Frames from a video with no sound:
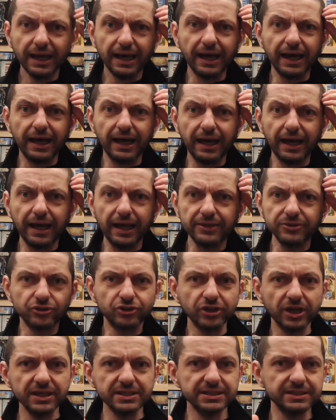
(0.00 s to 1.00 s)
Uh,
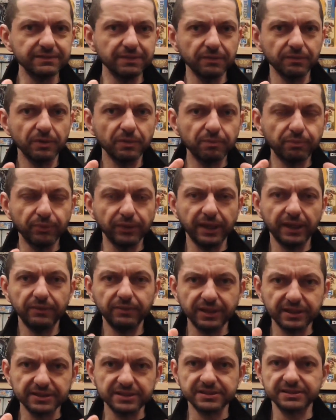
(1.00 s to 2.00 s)
just even when
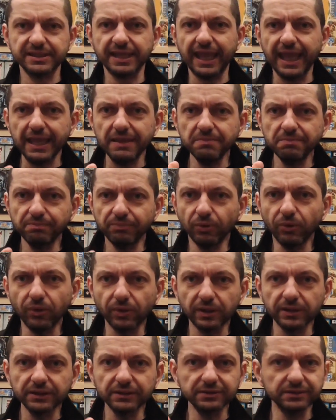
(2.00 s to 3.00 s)
playing the same
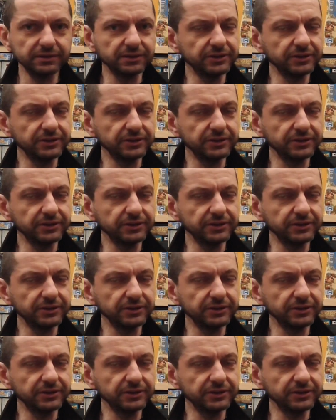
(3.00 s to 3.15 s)
board,